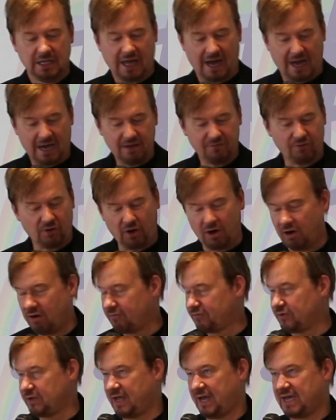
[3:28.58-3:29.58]
I've
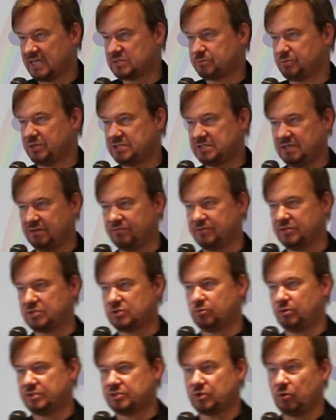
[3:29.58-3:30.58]
often asked myself
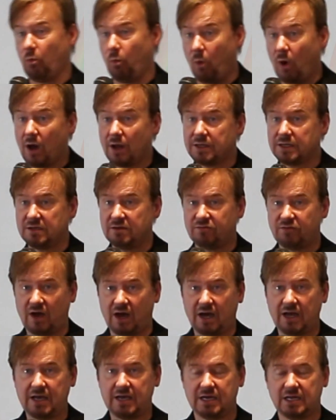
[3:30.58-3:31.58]
this question: what if
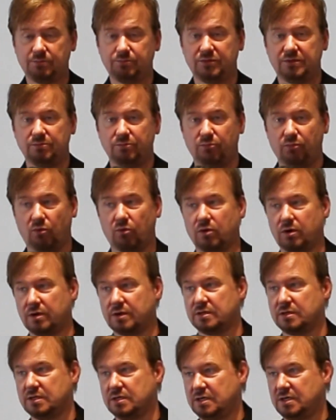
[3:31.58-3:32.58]
I had been
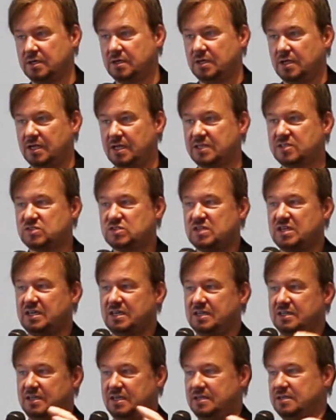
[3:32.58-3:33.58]
born, let's
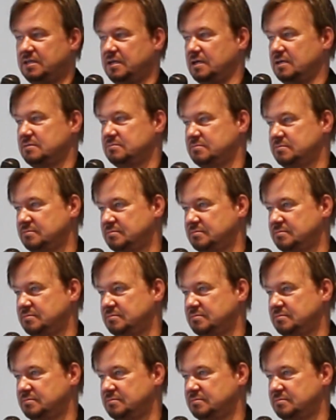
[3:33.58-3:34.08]
say, in India?